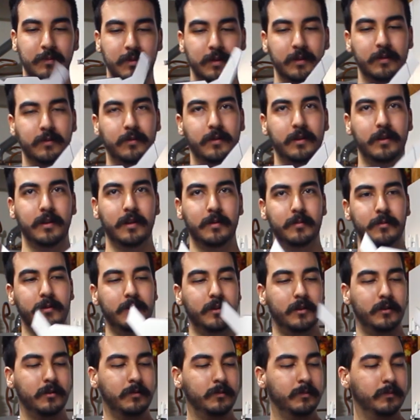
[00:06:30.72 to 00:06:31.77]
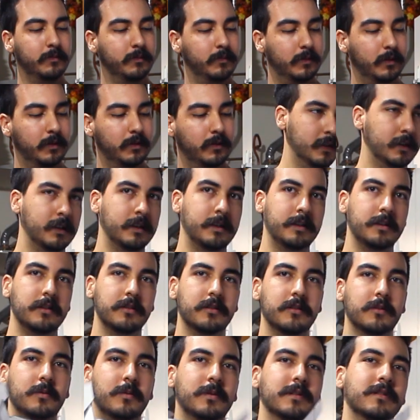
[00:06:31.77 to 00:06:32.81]
is for the upper arm. And these are
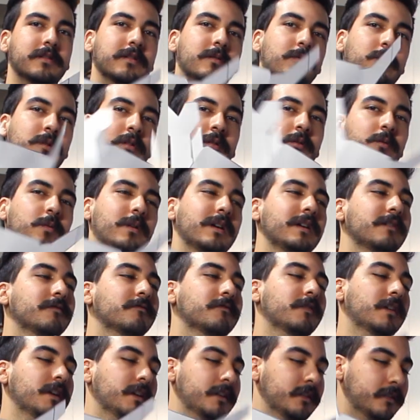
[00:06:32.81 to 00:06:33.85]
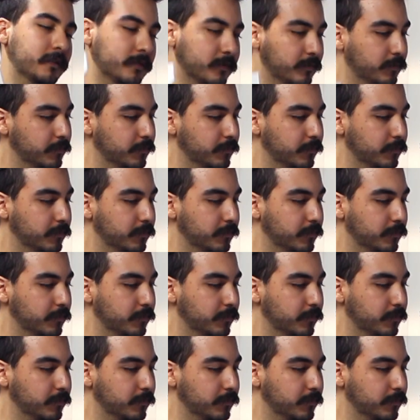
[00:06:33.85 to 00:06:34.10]
the ones that weren't quite right.